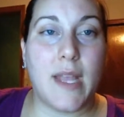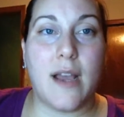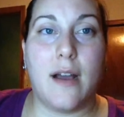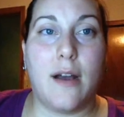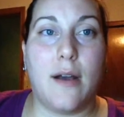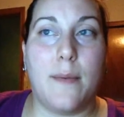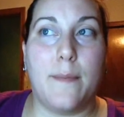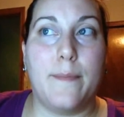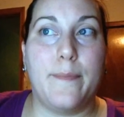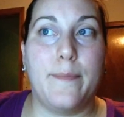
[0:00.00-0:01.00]

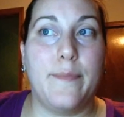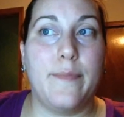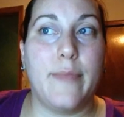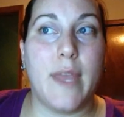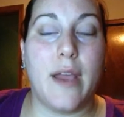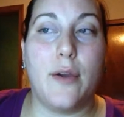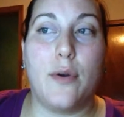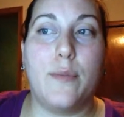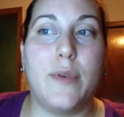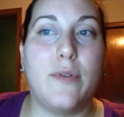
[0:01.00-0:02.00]
I
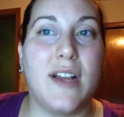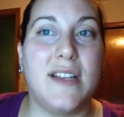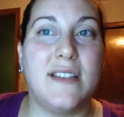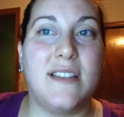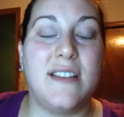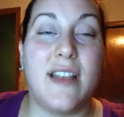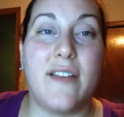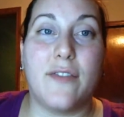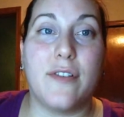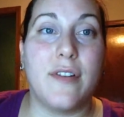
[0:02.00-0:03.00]
hope you guys
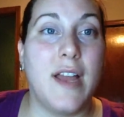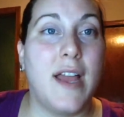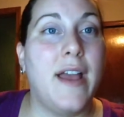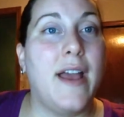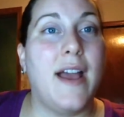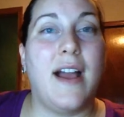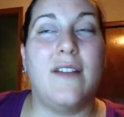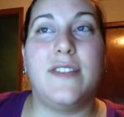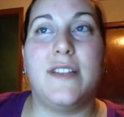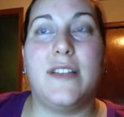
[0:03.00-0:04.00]
never
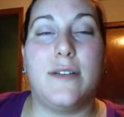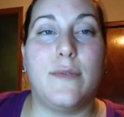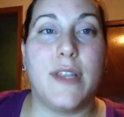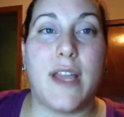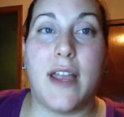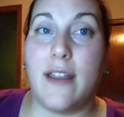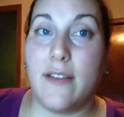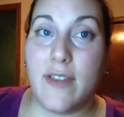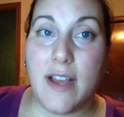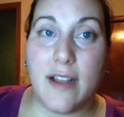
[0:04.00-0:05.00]
have to deal with
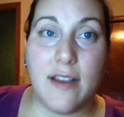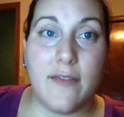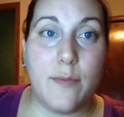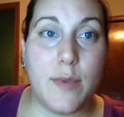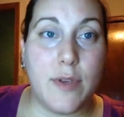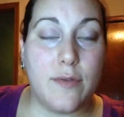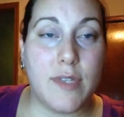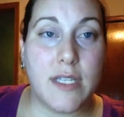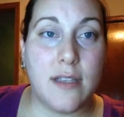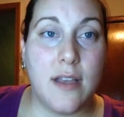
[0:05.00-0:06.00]
any of that kind of
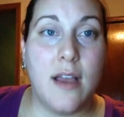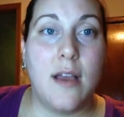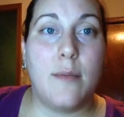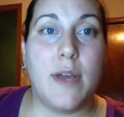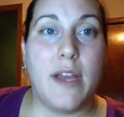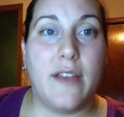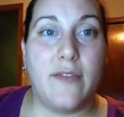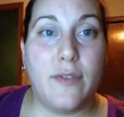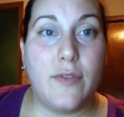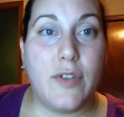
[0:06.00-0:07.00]
abuse. But
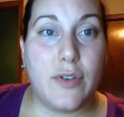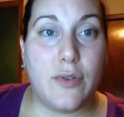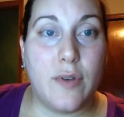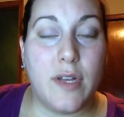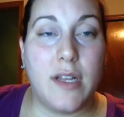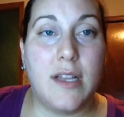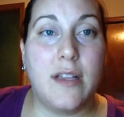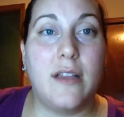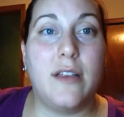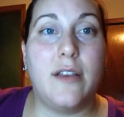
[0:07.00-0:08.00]
if you do,
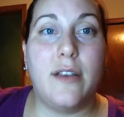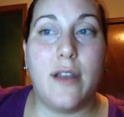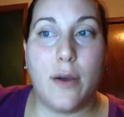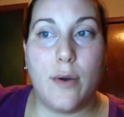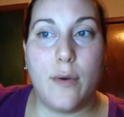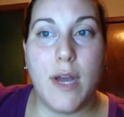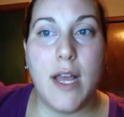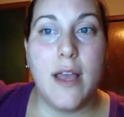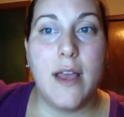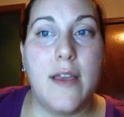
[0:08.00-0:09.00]
know
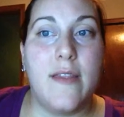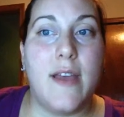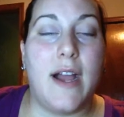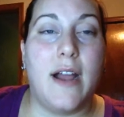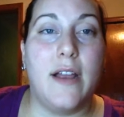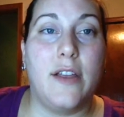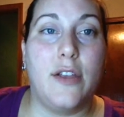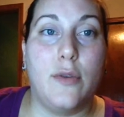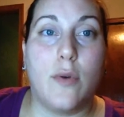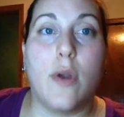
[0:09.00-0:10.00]
that
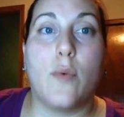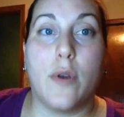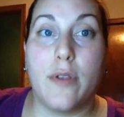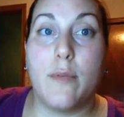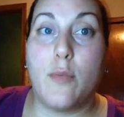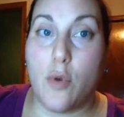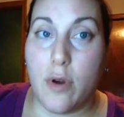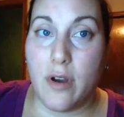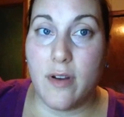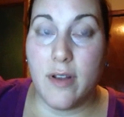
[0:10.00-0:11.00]
you are worth
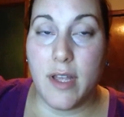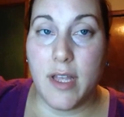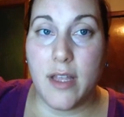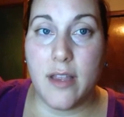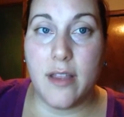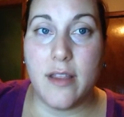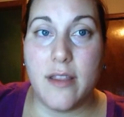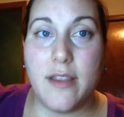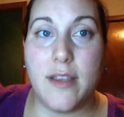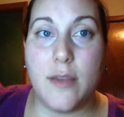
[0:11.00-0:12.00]
more
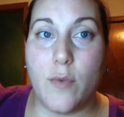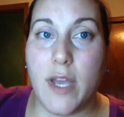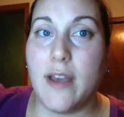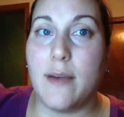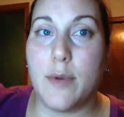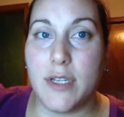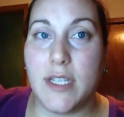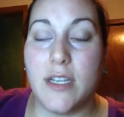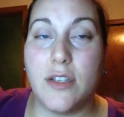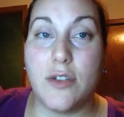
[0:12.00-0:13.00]
than the way that
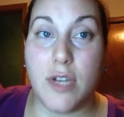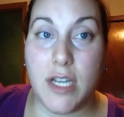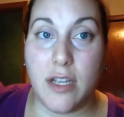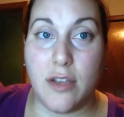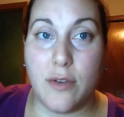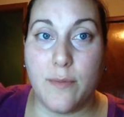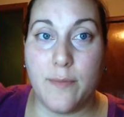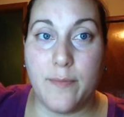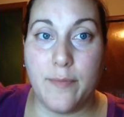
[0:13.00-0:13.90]
person is treating you.